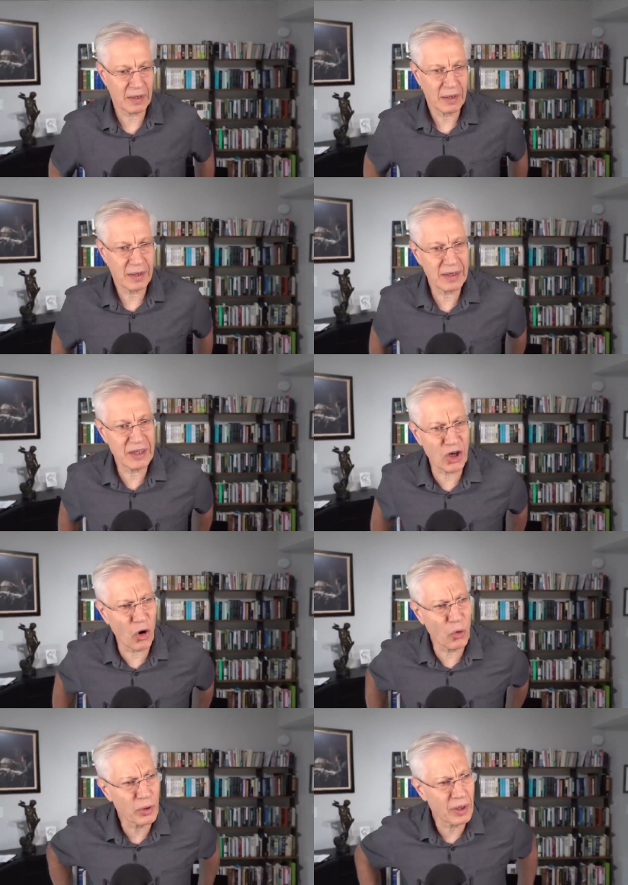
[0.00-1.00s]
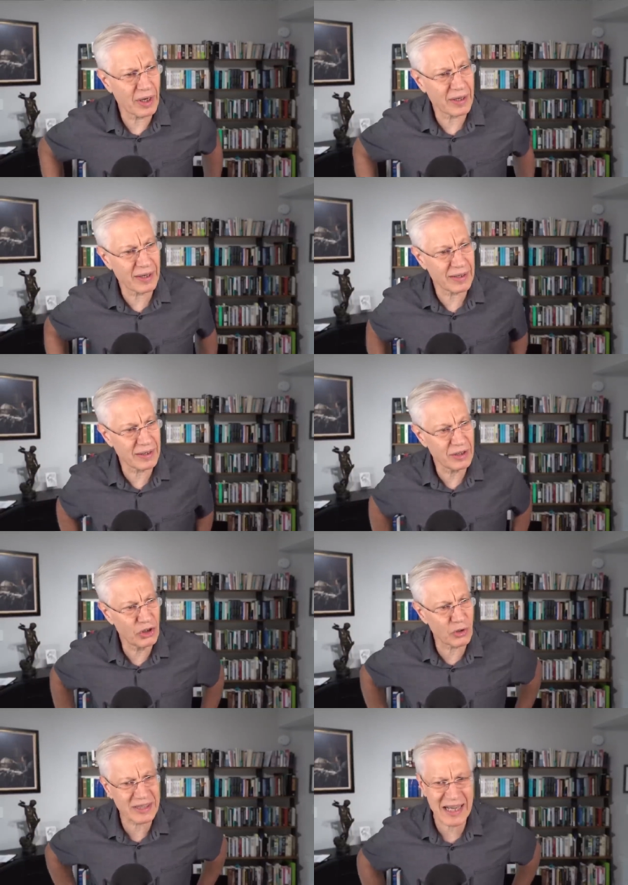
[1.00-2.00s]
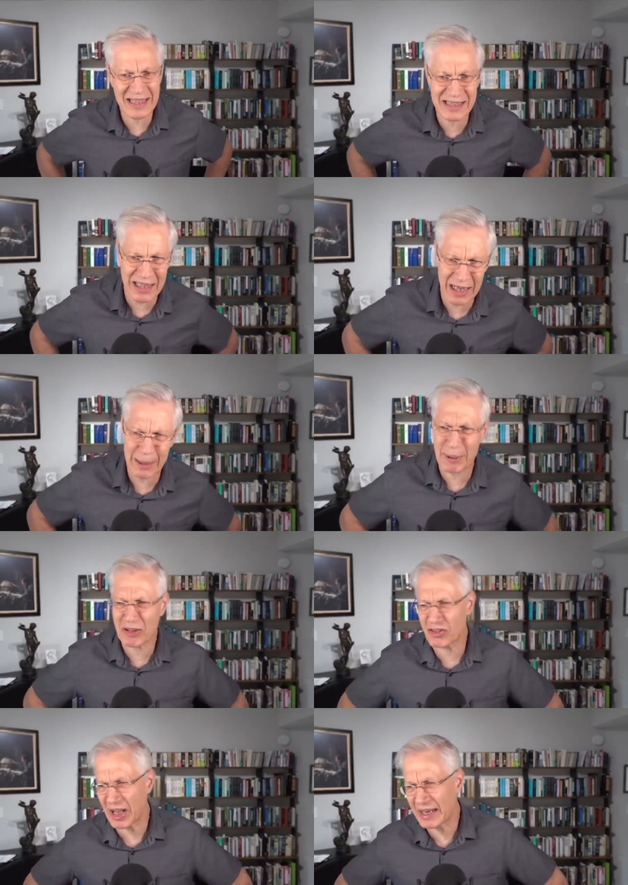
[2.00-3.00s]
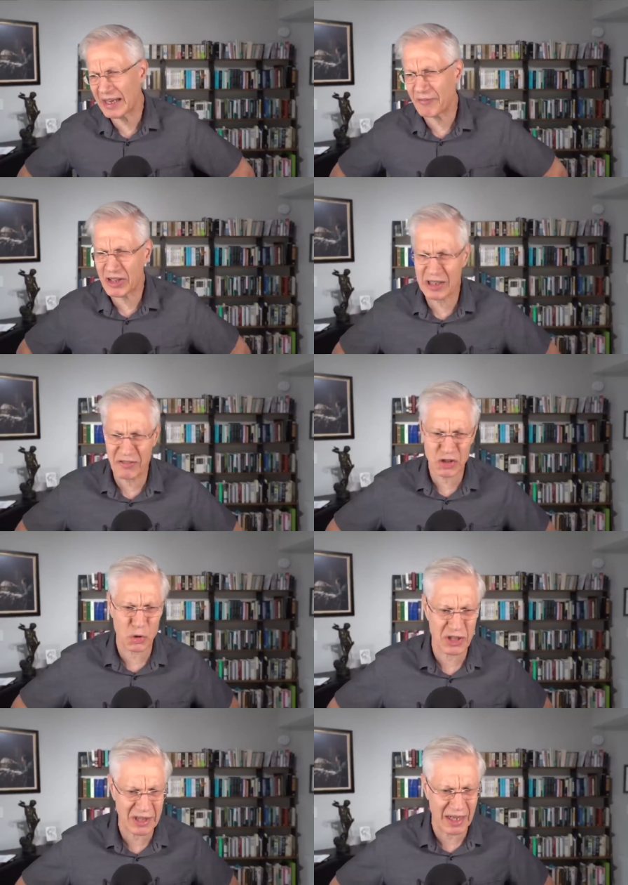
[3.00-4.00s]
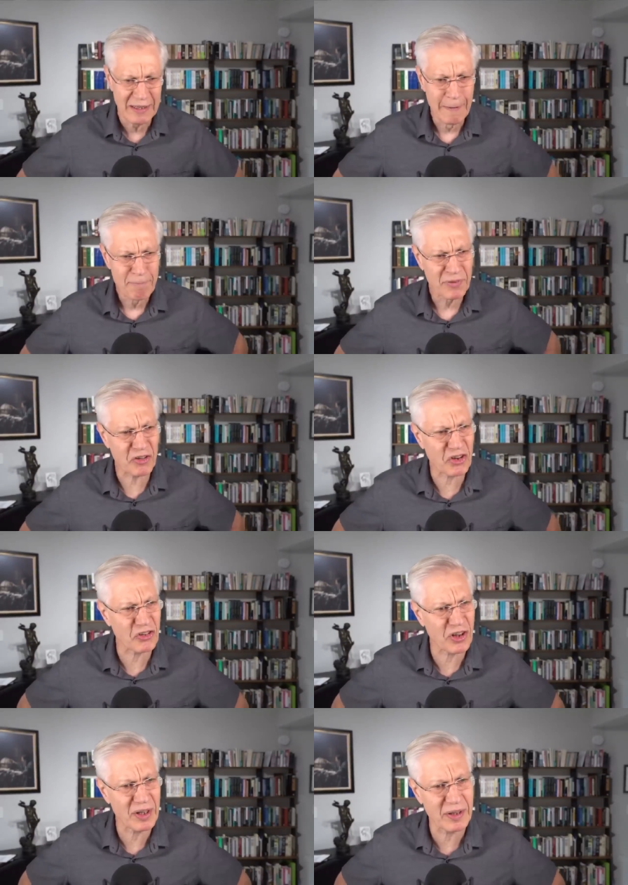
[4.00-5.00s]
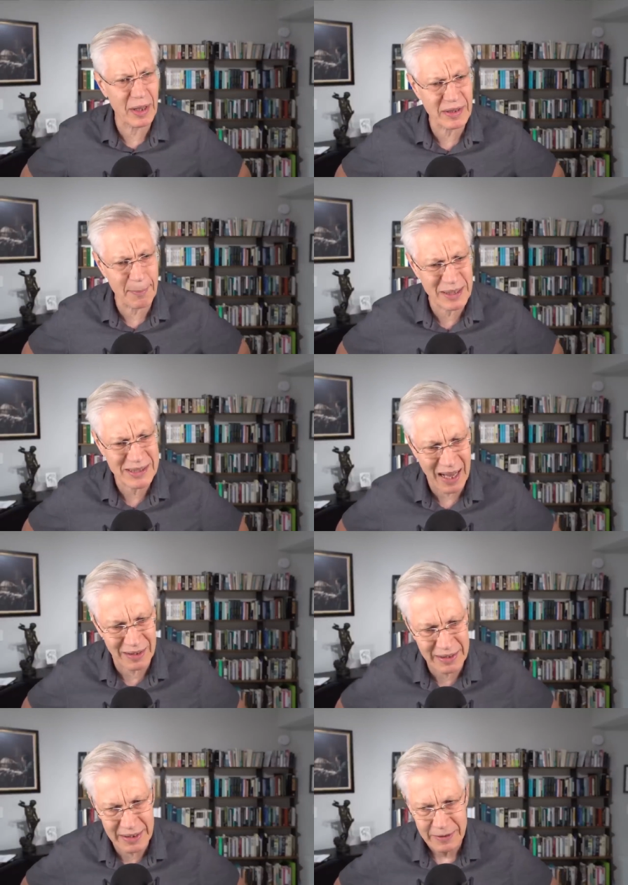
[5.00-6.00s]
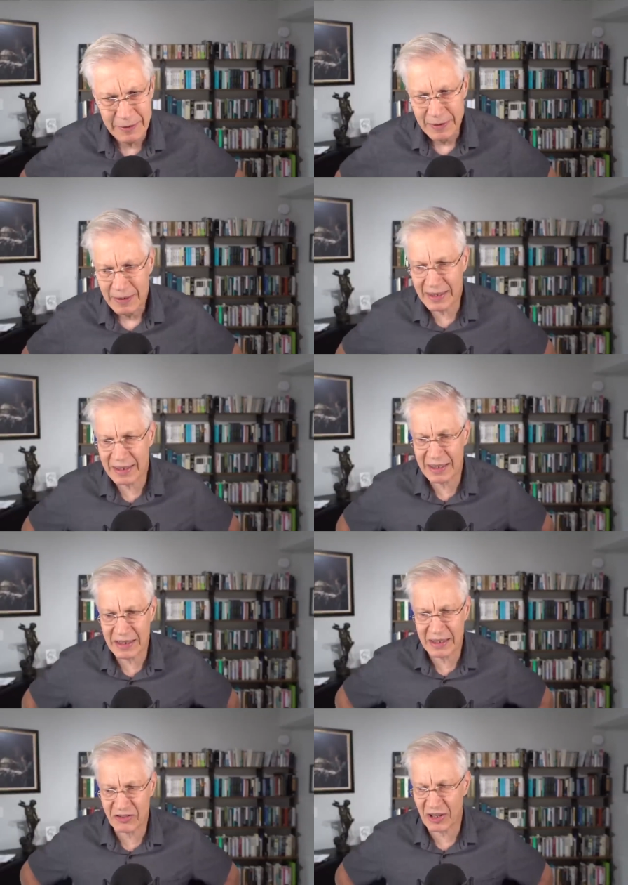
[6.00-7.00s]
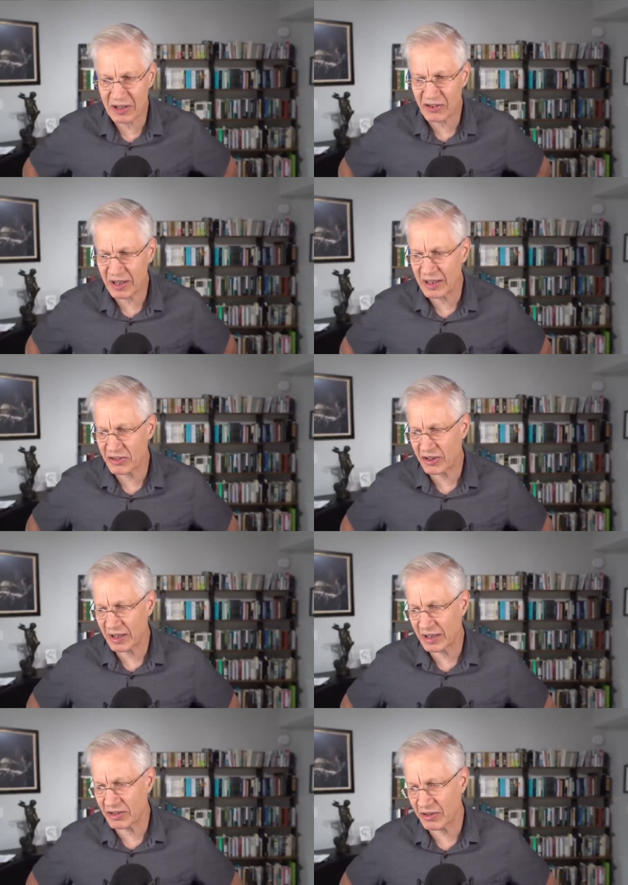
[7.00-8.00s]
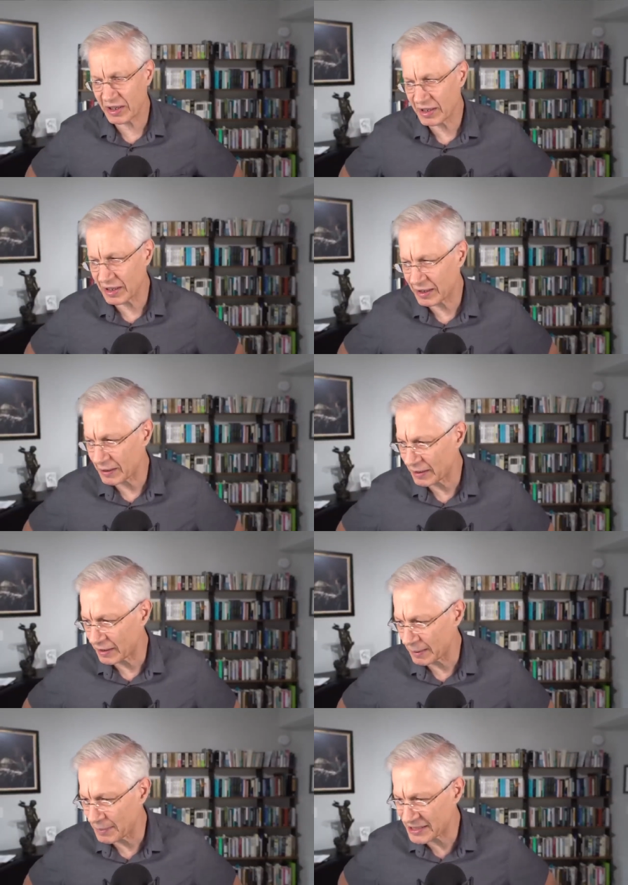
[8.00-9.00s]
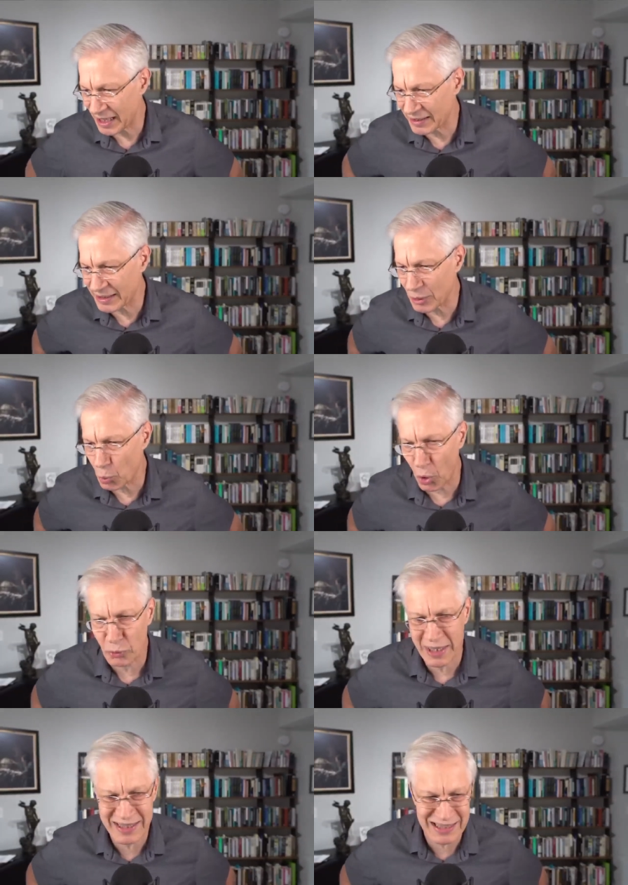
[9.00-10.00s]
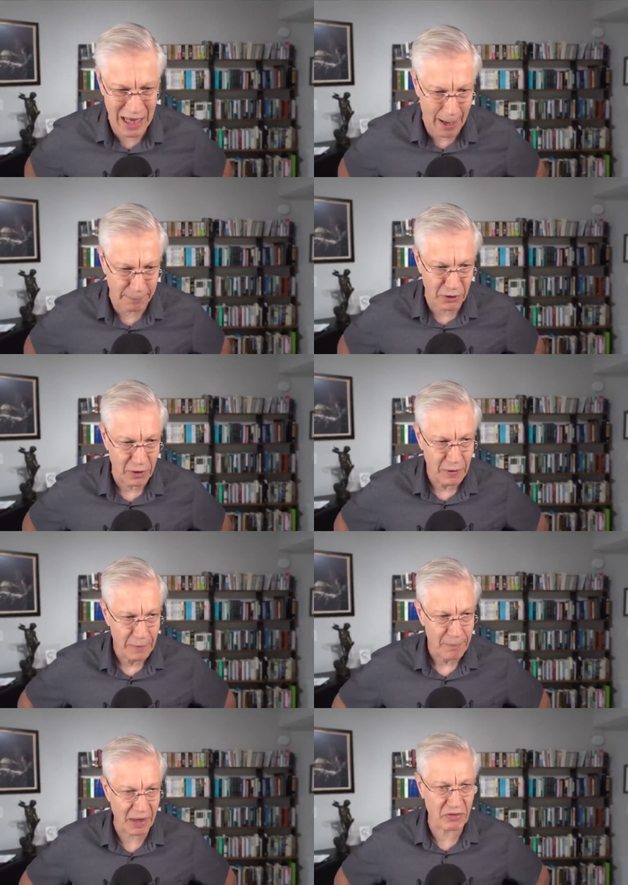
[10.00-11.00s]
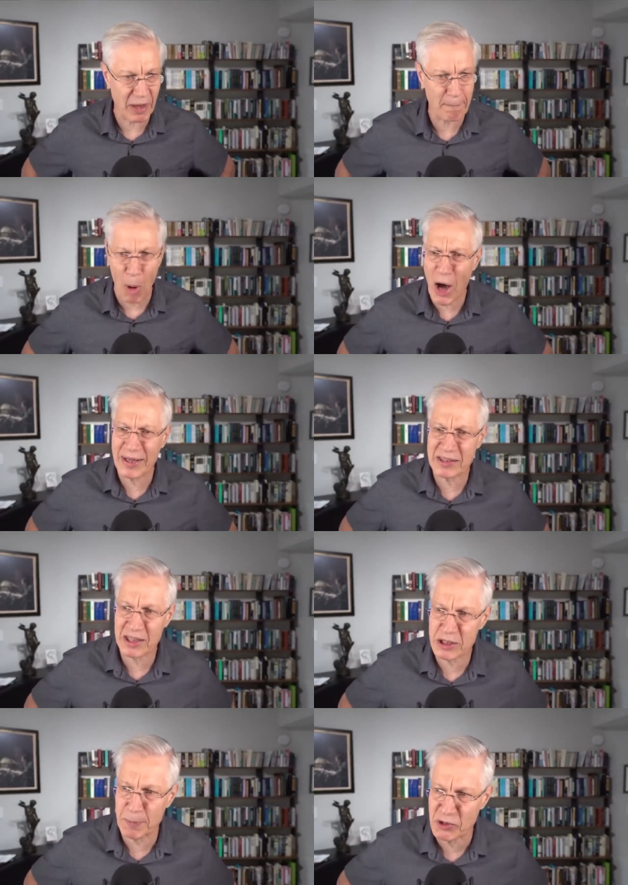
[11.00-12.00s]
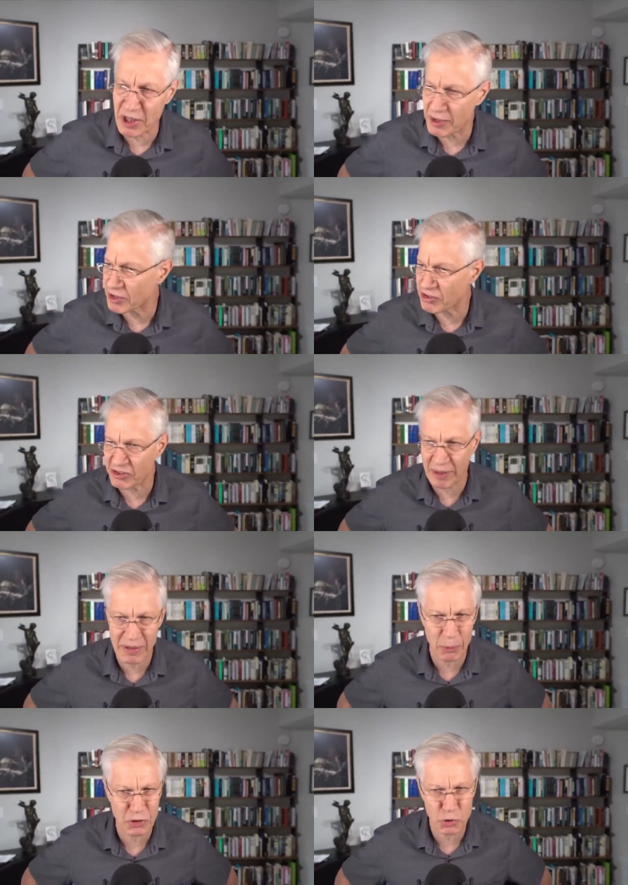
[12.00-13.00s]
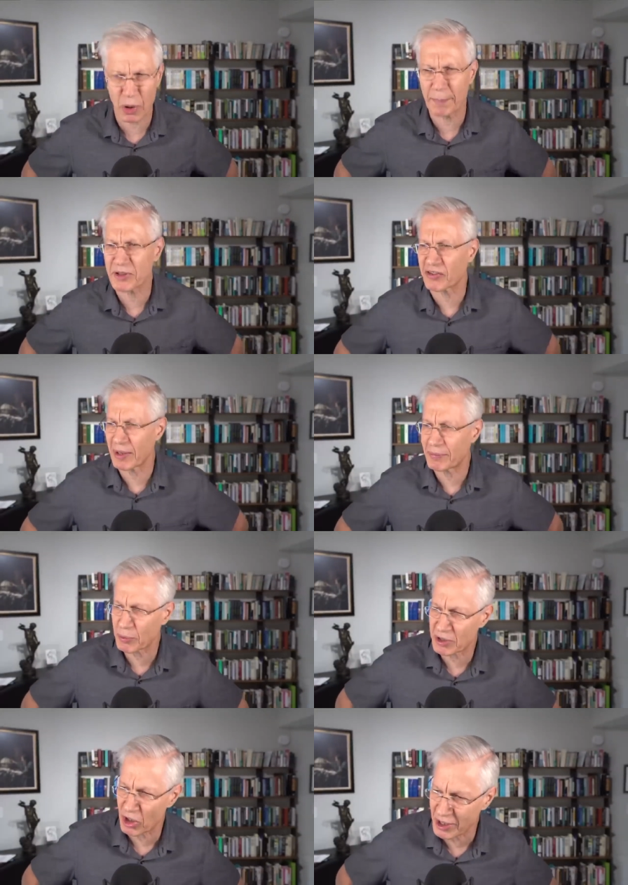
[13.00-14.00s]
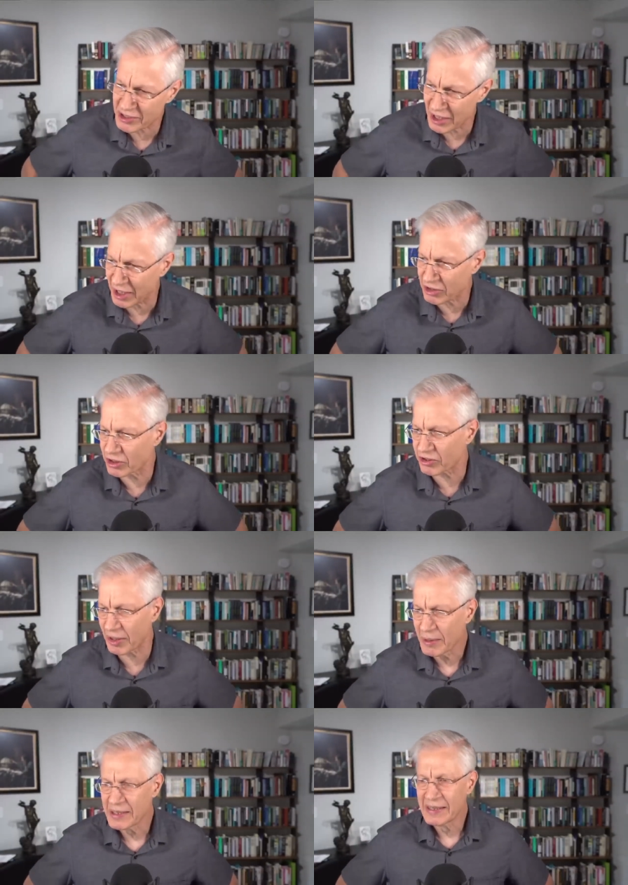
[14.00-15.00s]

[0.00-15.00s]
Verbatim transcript: you know, uh, you can take study by study, every individual study. This is the, the, the mentality. It's, it's, a, it's, a, it's a, uh, a mentality they won't accept. They've, they bought into conspiracy theory. The same thing with Trump, the same thing with the last election, the same.